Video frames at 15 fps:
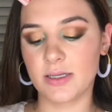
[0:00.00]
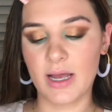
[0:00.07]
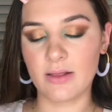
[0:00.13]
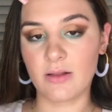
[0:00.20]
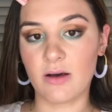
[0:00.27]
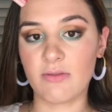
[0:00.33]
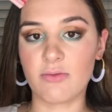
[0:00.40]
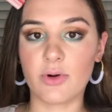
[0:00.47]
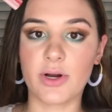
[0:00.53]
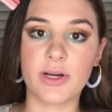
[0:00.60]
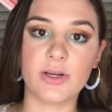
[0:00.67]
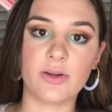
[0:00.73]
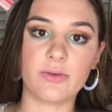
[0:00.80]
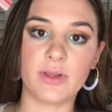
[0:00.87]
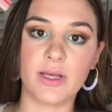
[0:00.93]
I love wearing
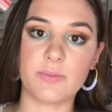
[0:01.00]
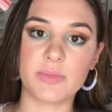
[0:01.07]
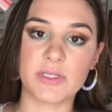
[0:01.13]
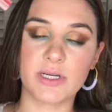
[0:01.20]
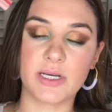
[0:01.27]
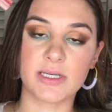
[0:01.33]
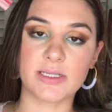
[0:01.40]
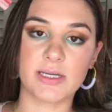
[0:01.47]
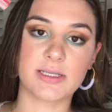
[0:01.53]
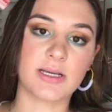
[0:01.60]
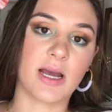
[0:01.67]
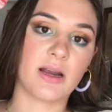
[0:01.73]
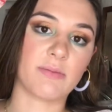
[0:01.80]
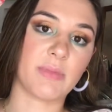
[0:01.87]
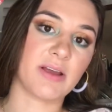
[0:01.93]
nude lipsticks. That's
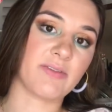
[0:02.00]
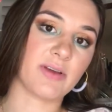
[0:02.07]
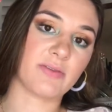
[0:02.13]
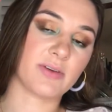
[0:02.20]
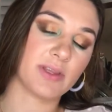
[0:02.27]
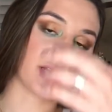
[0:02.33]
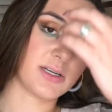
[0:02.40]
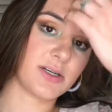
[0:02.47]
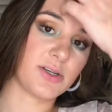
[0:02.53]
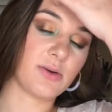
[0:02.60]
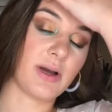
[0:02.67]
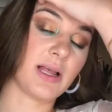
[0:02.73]
kind of my favorite thing to do.